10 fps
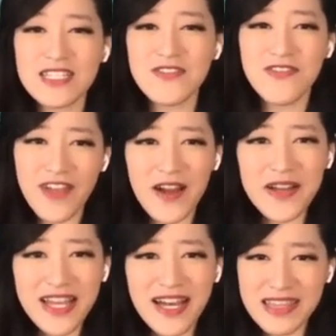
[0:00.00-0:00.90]
it's
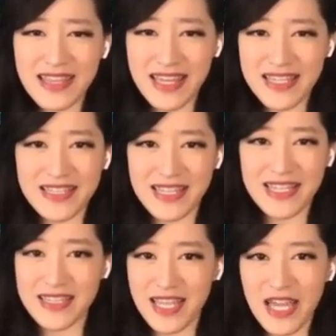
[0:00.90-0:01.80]
very
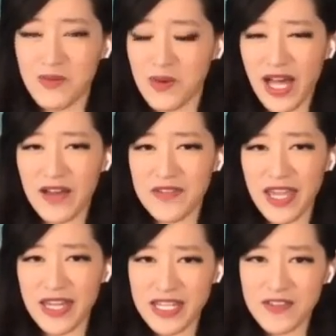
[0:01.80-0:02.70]
unlikely that it will have
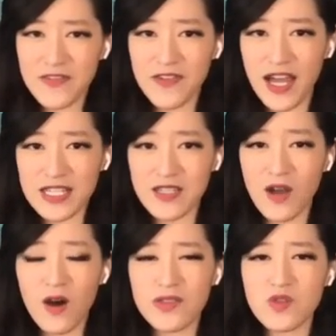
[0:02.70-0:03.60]
any effect
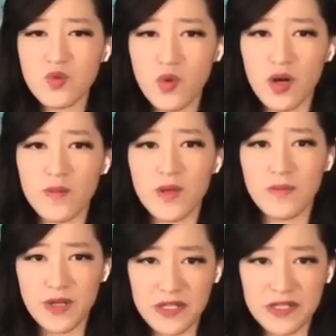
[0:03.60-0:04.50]
on the
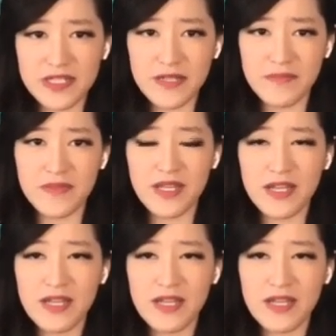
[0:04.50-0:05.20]
normal person.